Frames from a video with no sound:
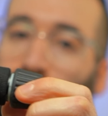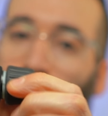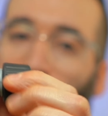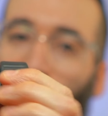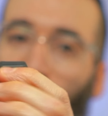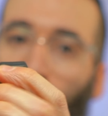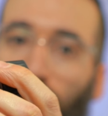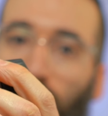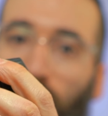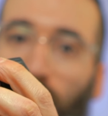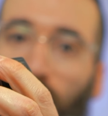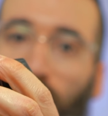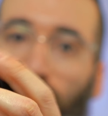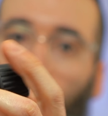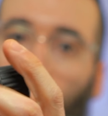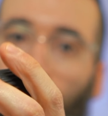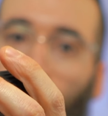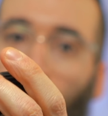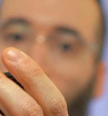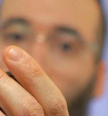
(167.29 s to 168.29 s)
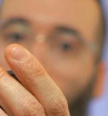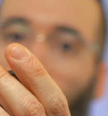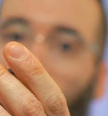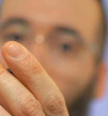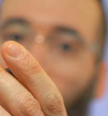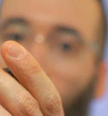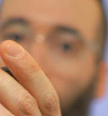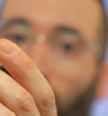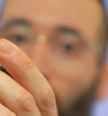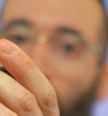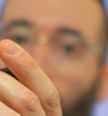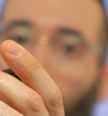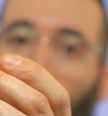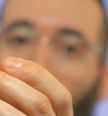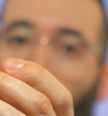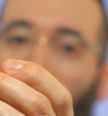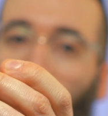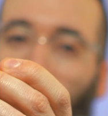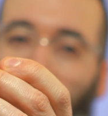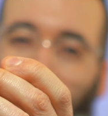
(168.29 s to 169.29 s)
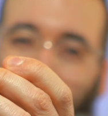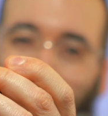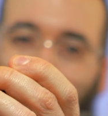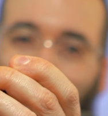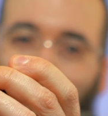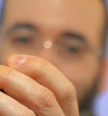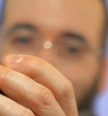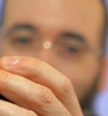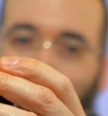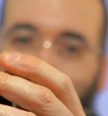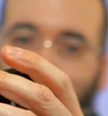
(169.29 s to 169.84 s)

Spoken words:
this really interesting like click